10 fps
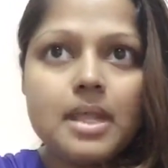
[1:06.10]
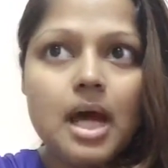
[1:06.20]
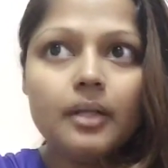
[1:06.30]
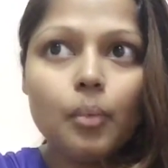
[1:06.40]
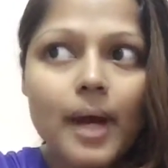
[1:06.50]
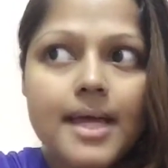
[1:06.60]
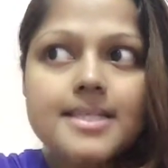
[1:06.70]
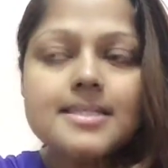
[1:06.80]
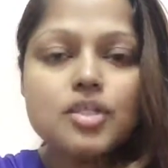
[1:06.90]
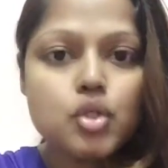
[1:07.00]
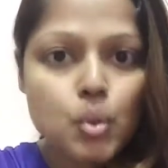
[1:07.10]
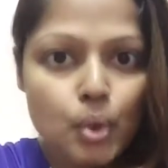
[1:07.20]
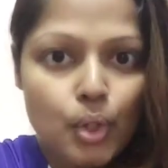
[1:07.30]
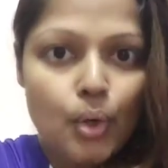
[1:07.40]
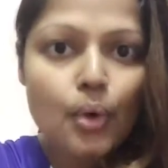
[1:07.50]
Otherwise, the
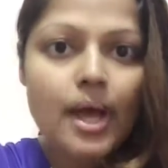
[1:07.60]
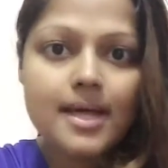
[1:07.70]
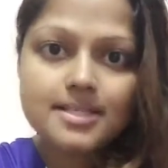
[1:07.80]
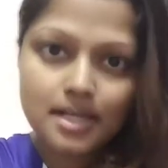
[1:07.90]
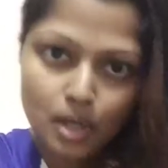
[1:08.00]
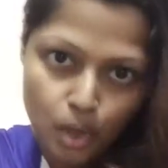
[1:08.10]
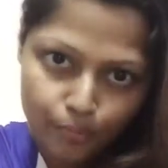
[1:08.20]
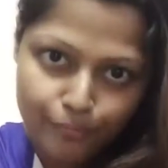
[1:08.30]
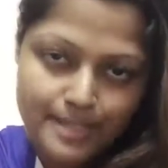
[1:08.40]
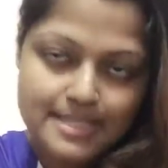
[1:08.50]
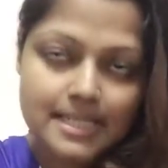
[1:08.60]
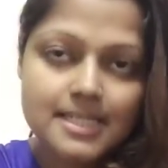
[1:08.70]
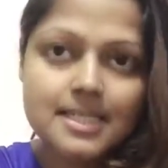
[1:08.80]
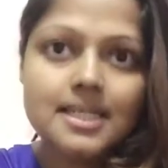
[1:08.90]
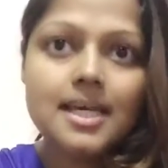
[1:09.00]
studio has a lot of
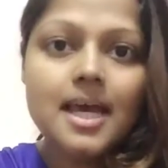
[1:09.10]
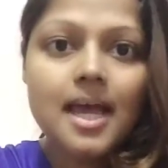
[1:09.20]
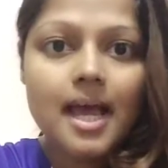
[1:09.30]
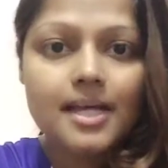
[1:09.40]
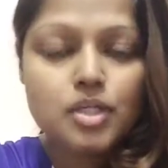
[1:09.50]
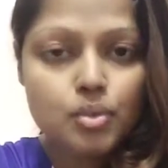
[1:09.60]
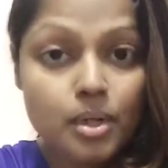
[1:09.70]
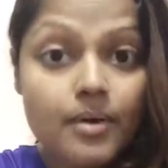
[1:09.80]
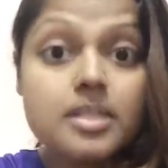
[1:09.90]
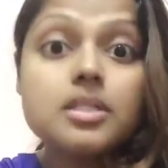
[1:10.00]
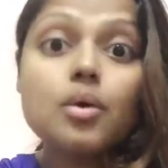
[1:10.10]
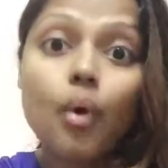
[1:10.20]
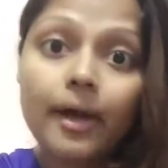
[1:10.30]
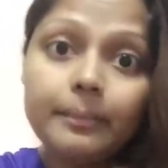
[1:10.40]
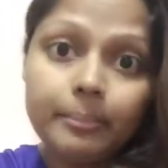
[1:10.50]
facility, and studio is
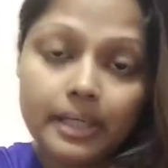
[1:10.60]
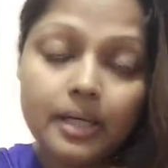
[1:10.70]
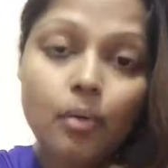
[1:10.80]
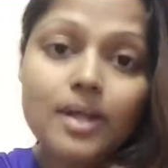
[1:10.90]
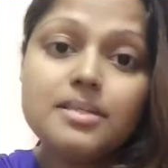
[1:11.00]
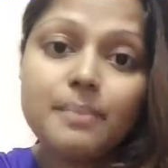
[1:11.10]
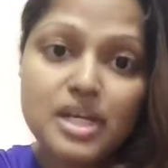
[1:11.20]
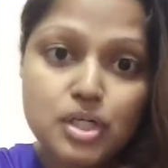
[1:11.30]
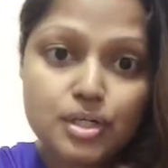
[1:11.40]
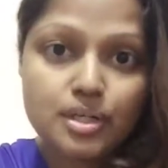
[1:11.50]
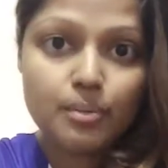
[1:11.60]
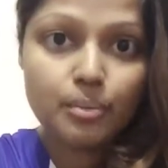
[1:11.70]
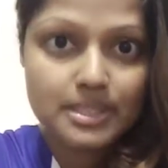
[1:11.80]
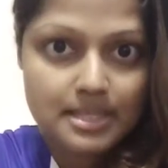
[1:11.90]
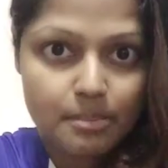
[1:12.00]
quite big, quite spacious, I
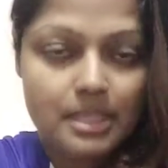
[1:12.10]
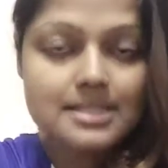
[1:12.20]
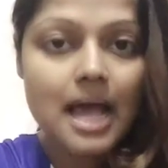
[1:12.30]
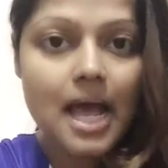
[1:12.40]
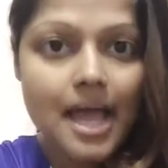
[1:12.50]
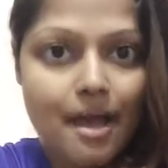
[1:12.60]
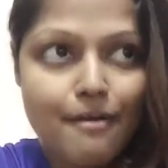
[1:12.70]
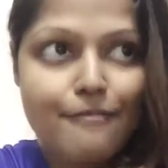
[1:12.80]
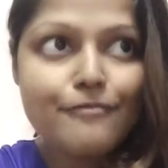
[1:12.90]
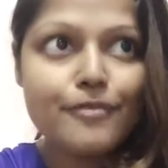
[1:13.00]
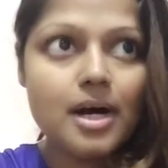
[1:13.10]
would say, because I have